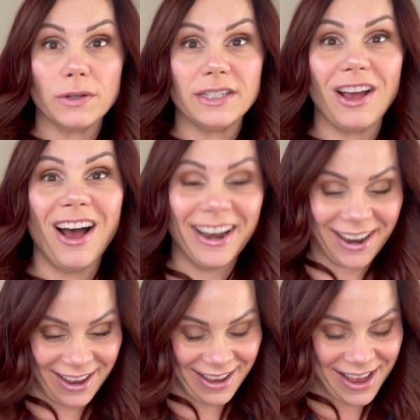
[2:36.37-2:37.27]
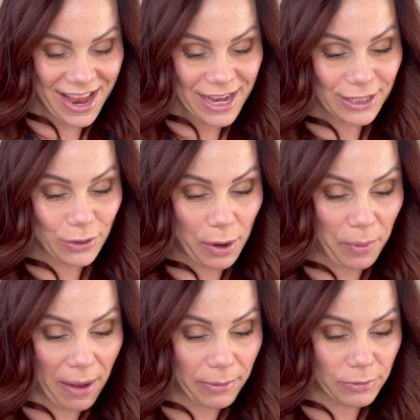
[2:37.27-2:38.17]
done. so I
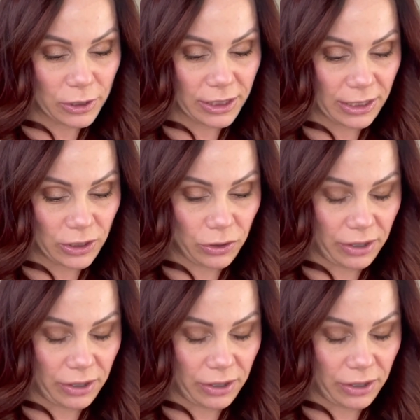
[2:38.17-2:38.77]
probably will just insert